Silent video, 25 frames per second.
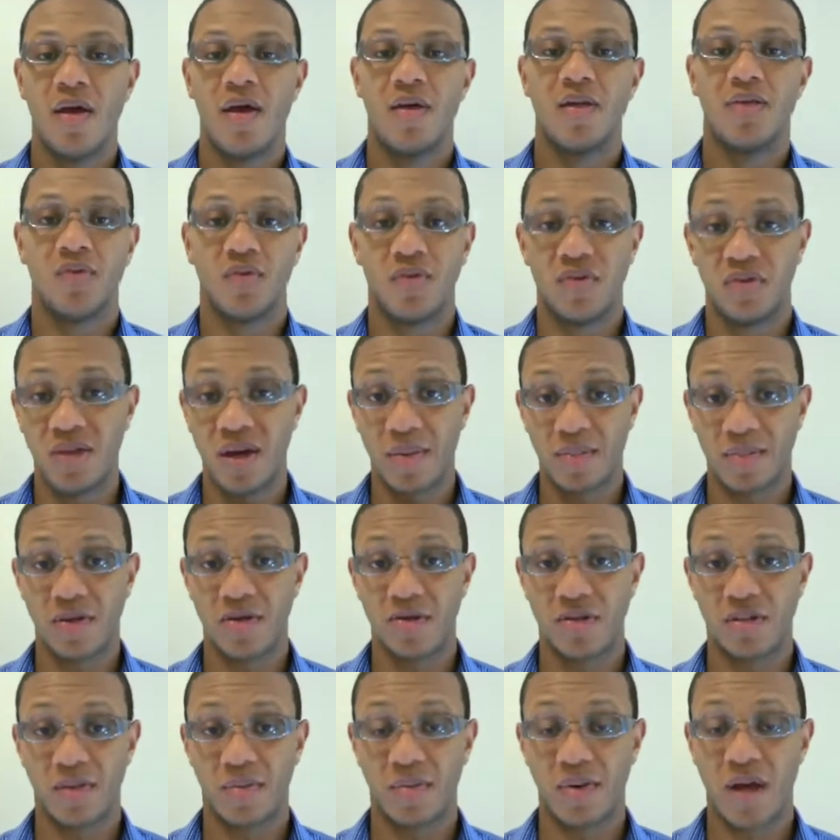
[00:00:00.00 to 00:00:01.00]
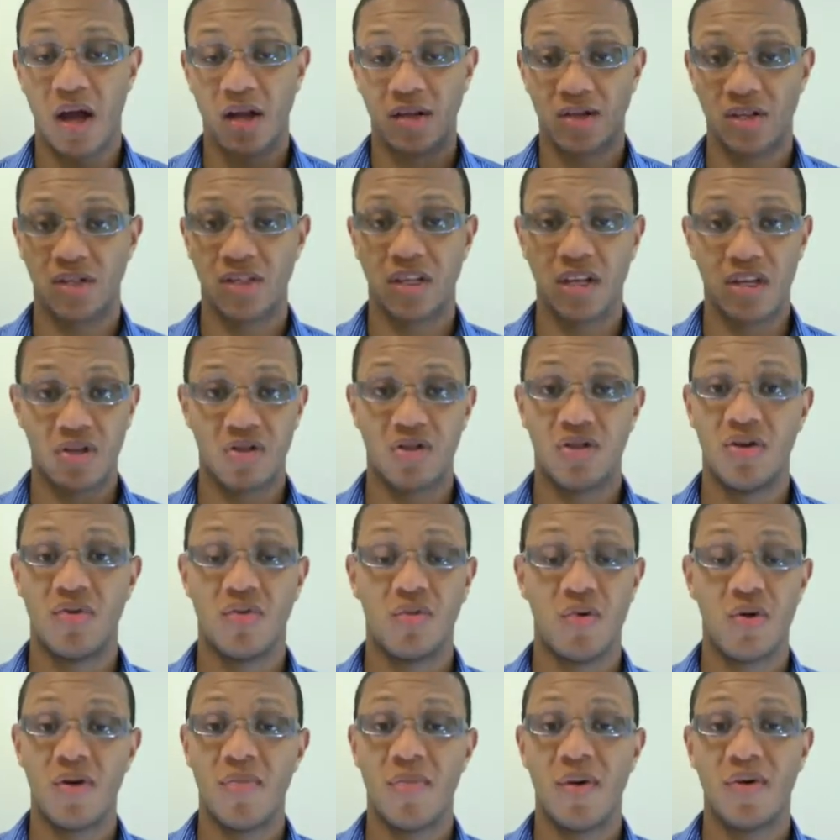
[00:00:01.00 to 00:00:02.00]
So when you tap to your subconscious, again, you
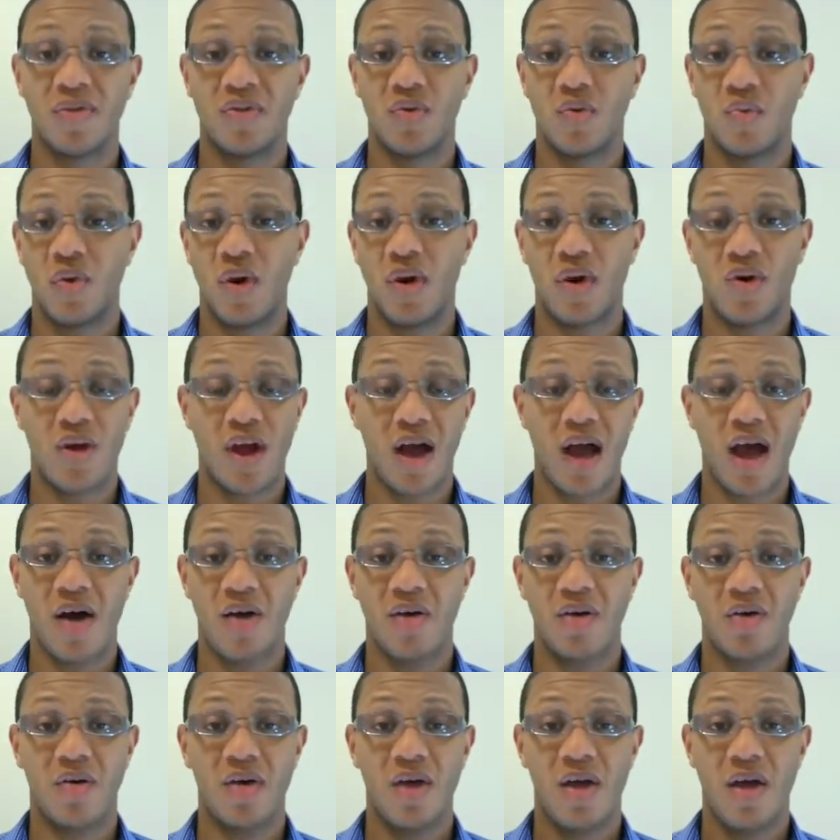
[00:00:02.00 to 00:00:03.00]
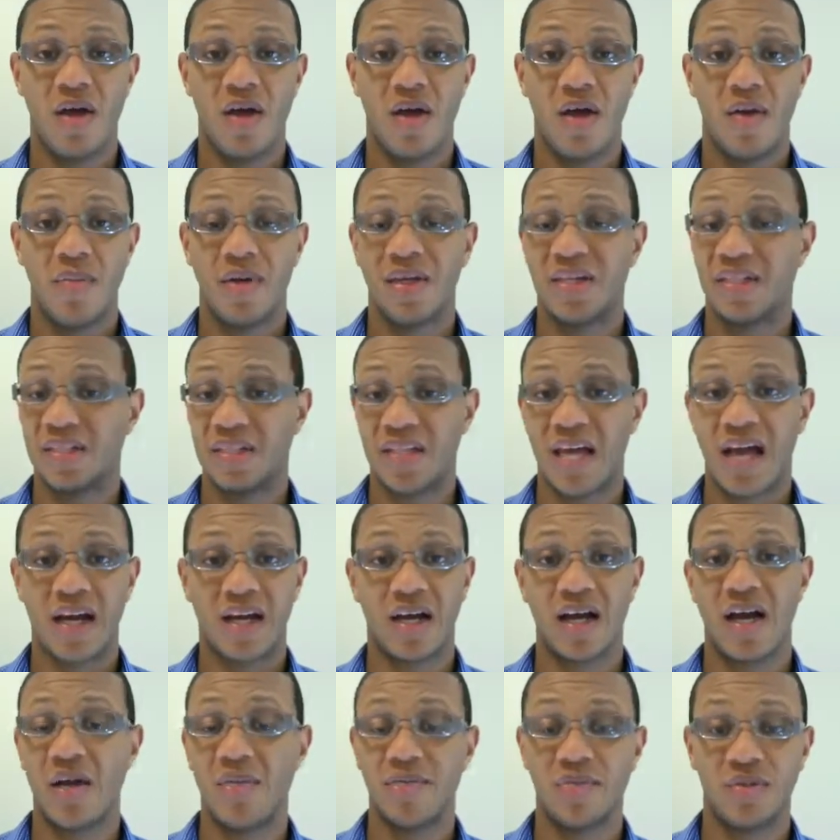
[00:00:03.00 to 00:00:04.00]
don't worry about the what or how, because
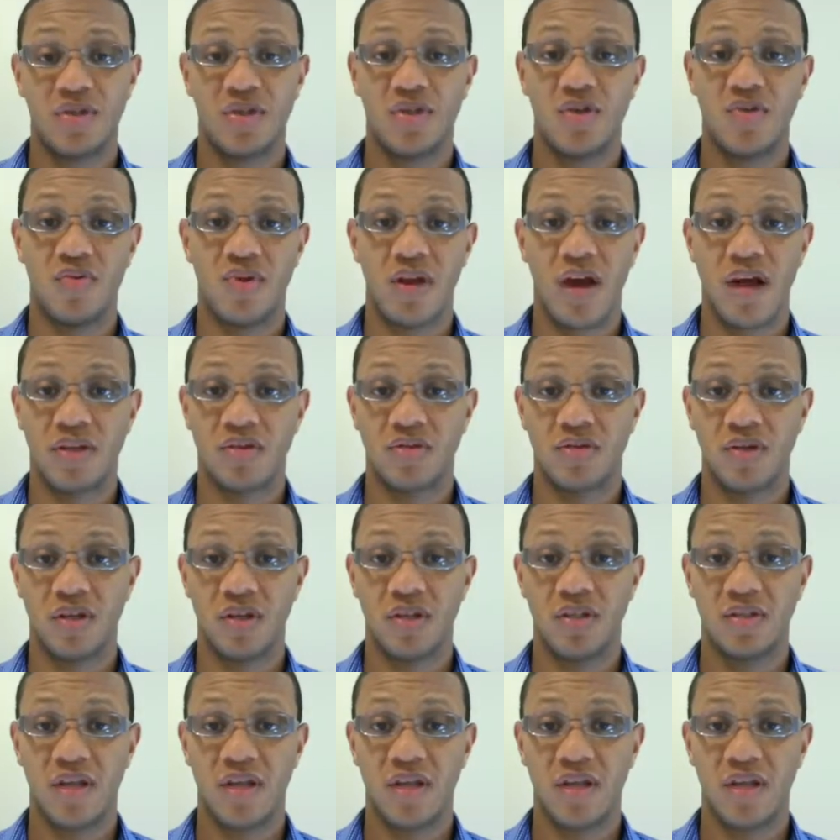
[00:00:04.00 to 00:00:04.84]
that comes to you naturally.